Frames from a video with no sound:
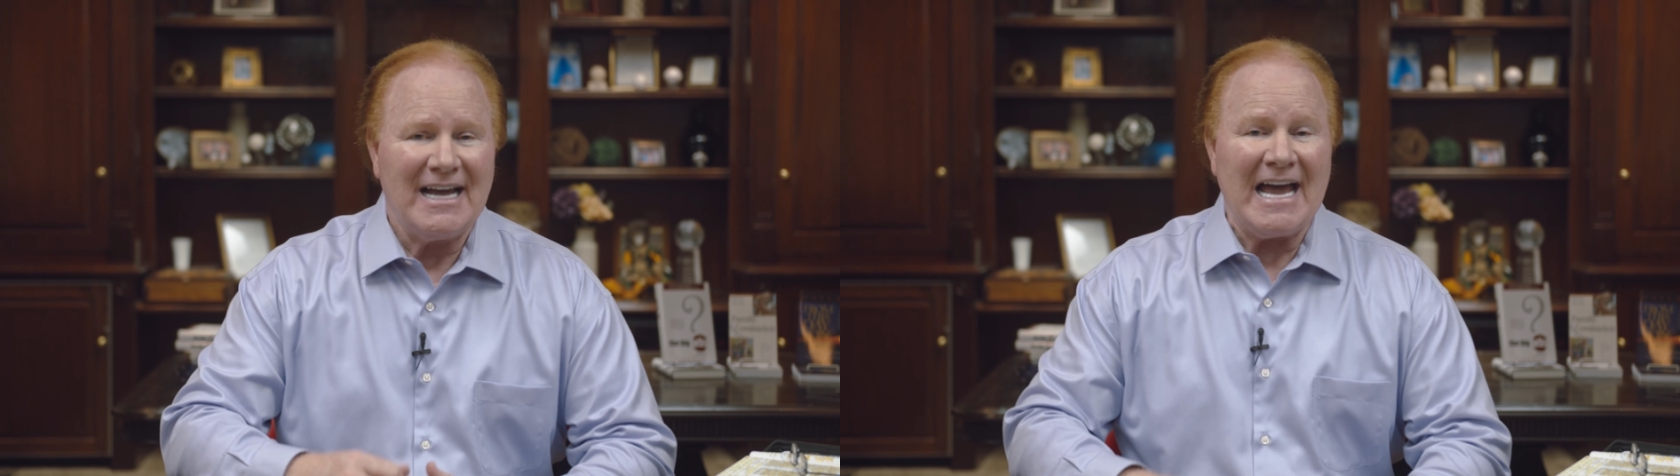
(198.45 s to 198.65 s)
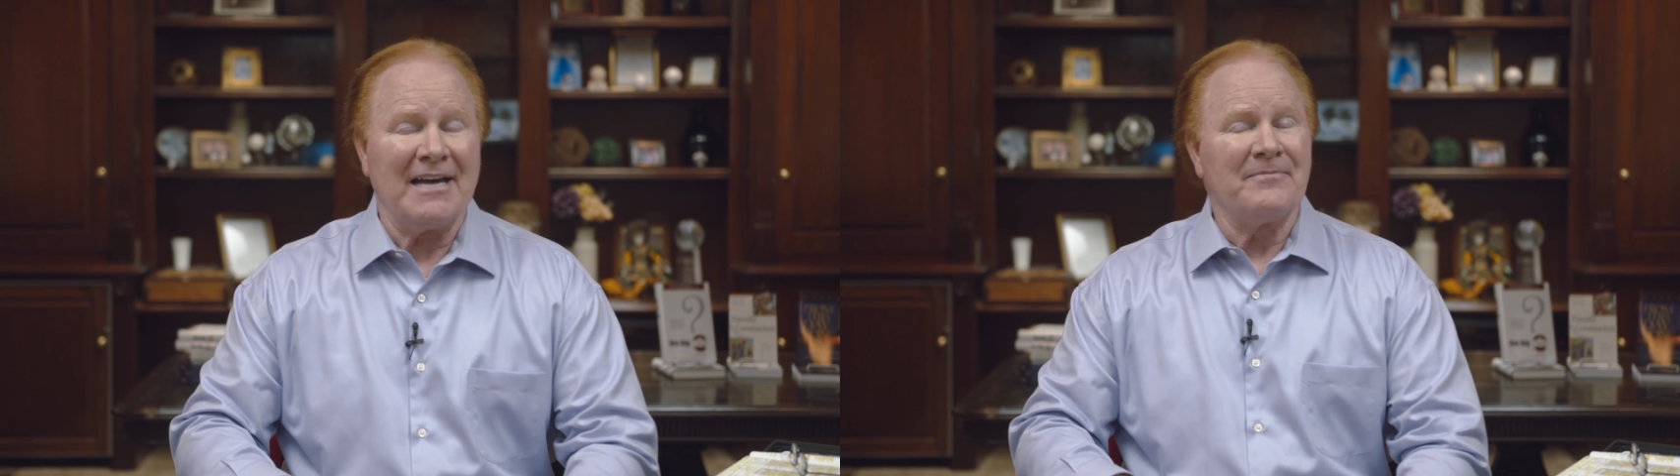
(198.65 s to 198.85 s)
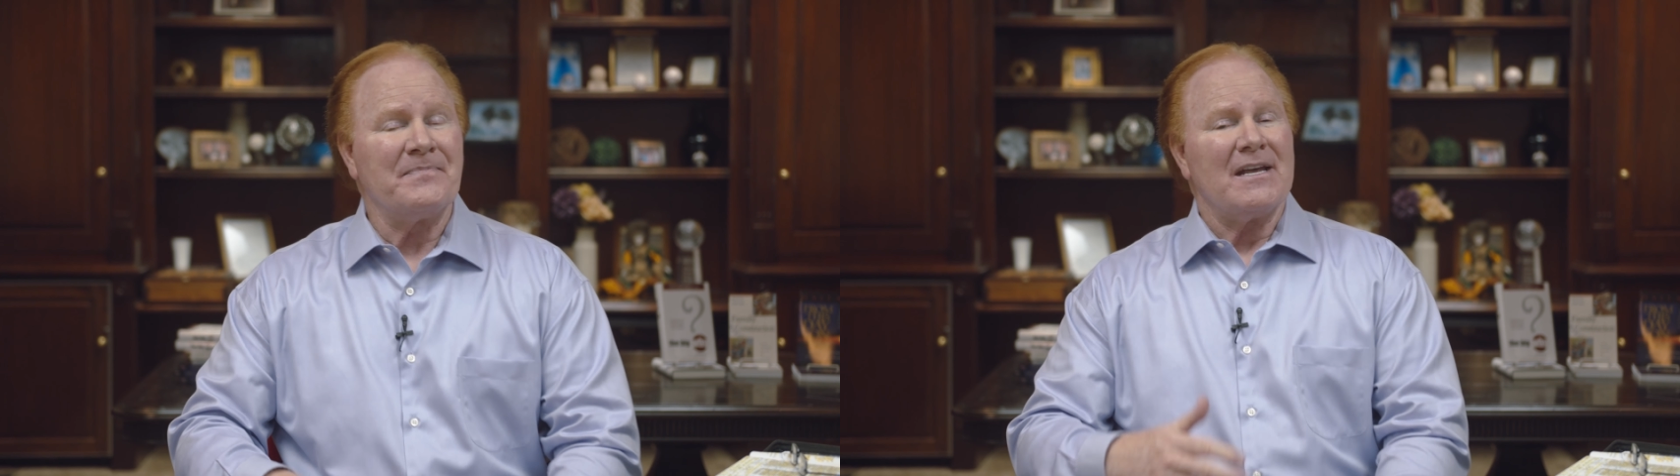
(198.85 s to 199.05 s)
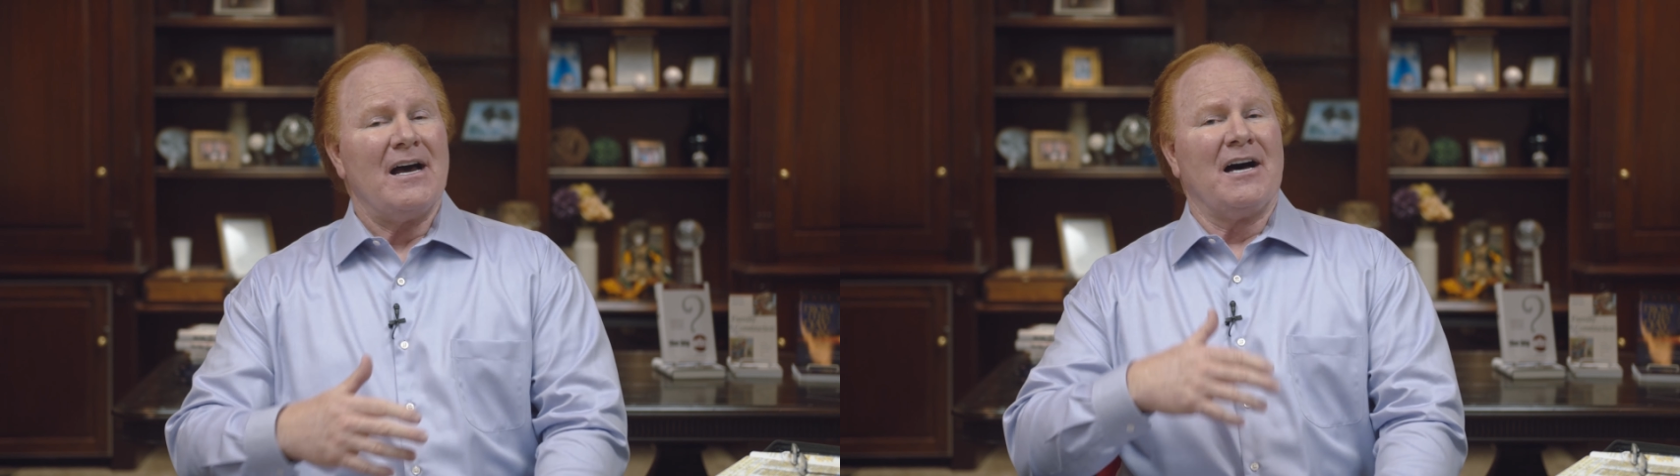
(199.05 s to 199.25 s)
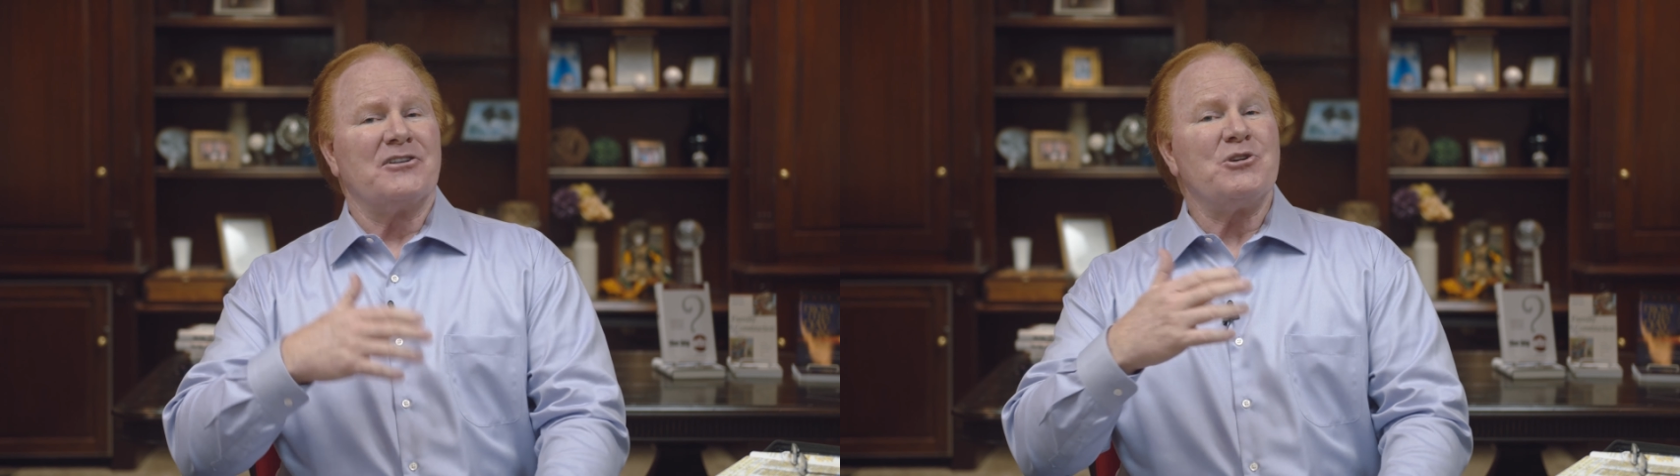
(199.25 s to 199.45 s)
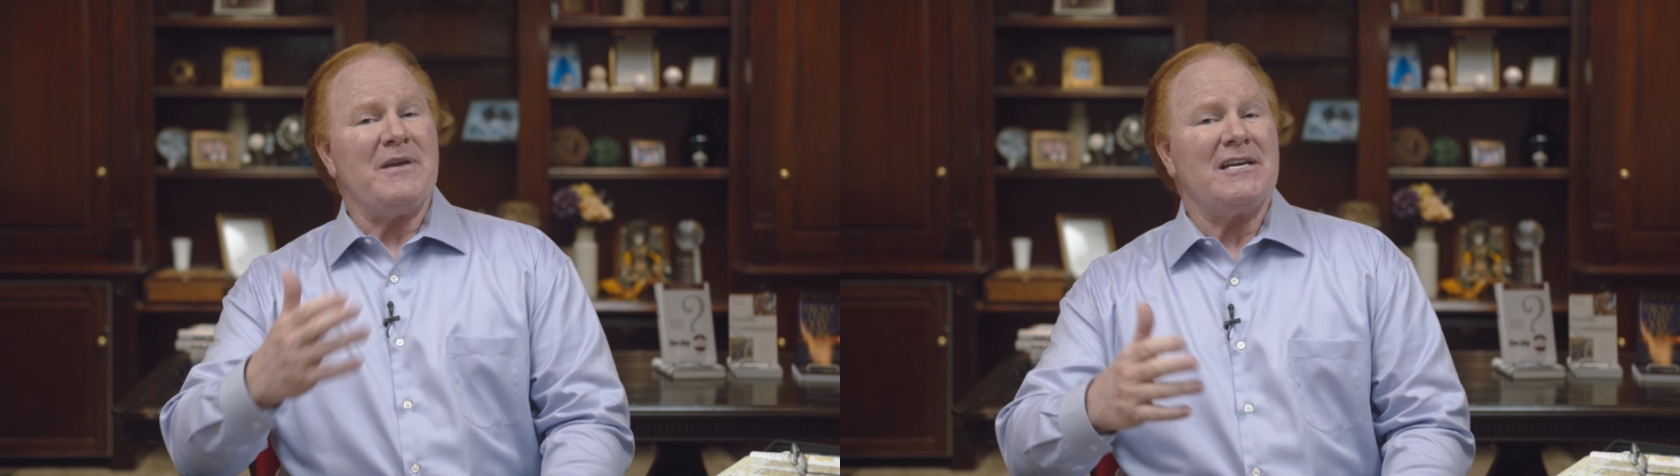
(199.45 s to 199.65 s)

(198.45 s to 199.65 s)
and uh, to be